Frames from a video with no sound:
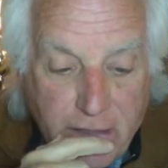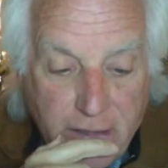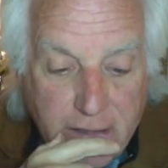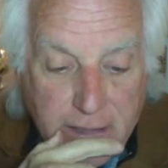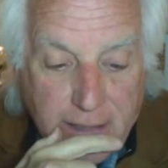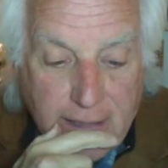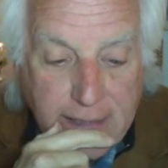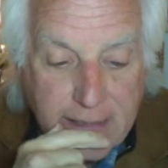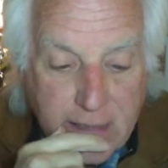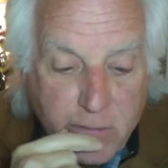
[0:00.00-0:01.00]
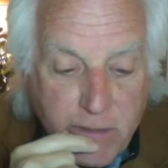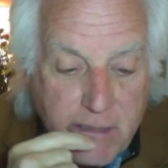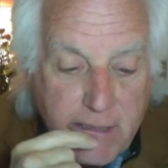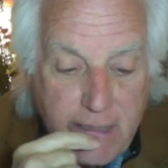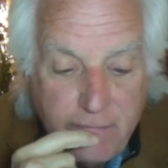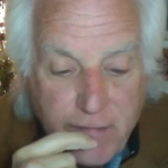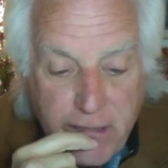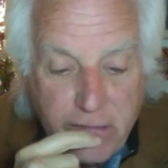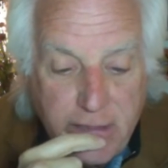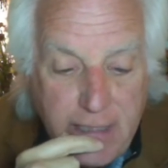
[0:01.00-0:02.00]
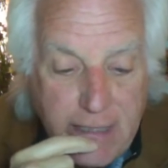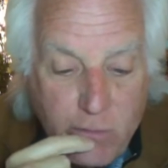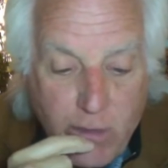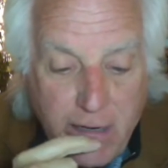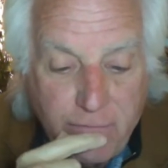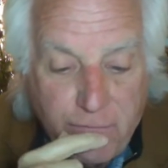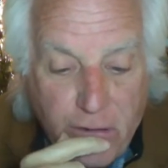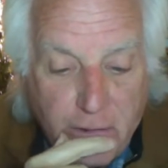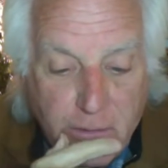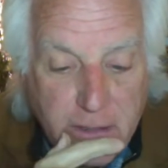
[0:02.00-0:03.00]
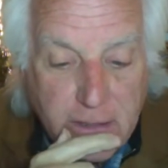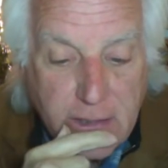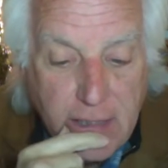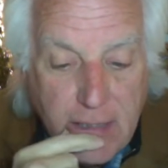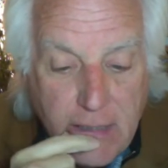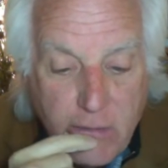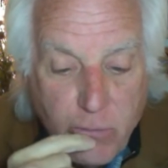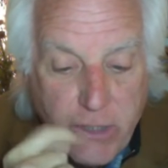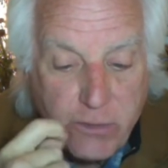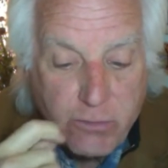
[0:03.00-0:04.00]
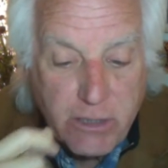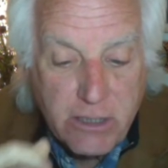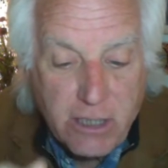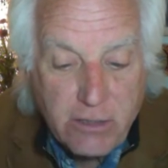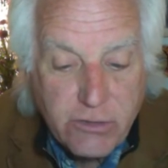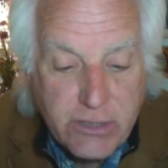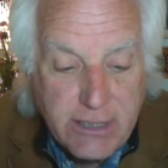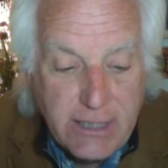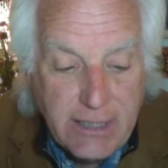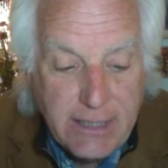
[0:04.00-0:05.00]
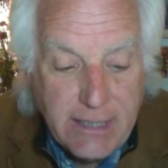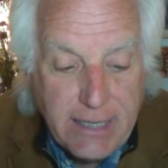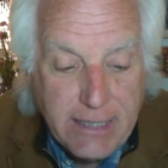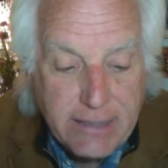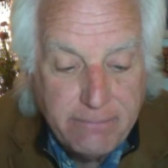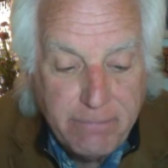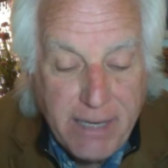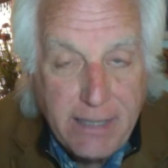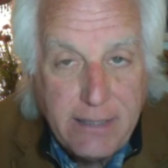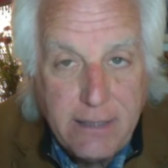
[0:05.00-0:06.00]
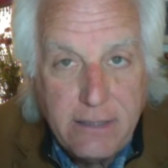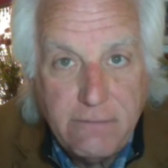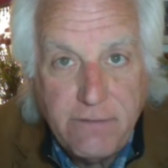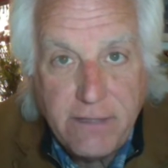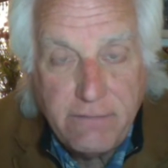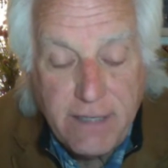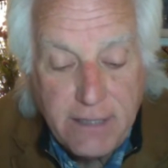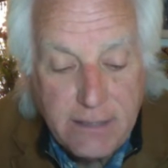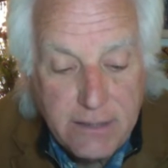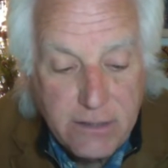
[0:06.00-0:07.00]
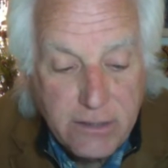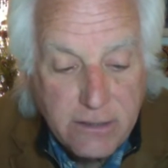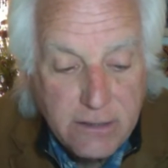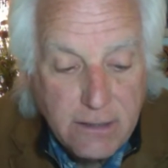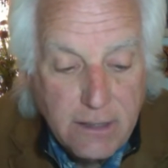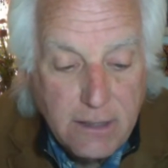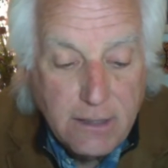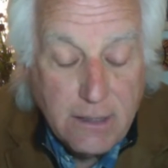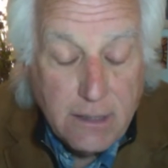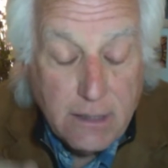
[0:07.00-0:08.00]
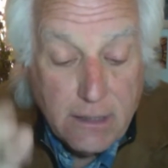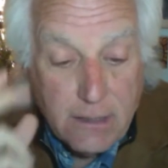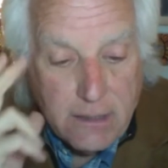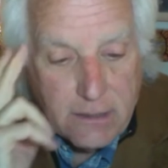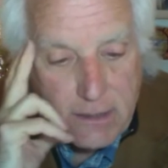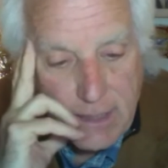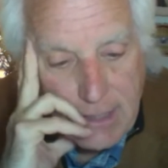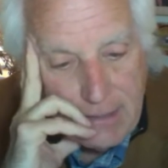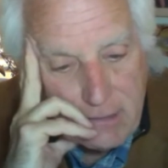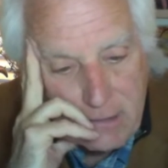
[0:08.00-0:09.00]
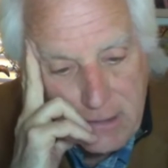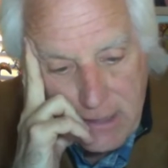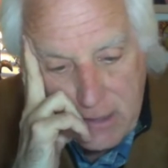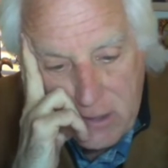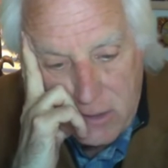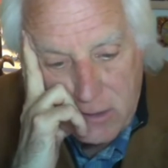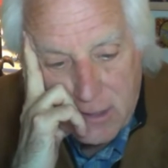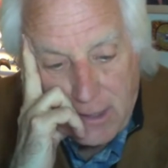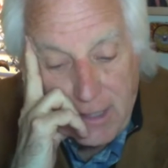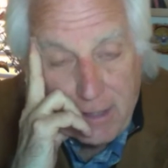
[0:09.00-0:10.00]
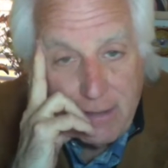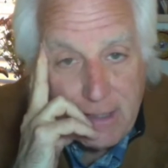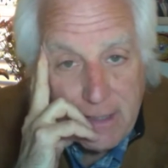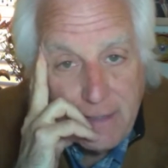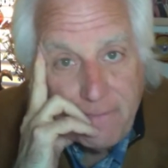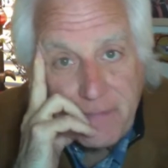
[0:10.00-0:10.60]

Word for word: current clients receive a unique way forward, which results in a competitive advantage. Together, digital clarity,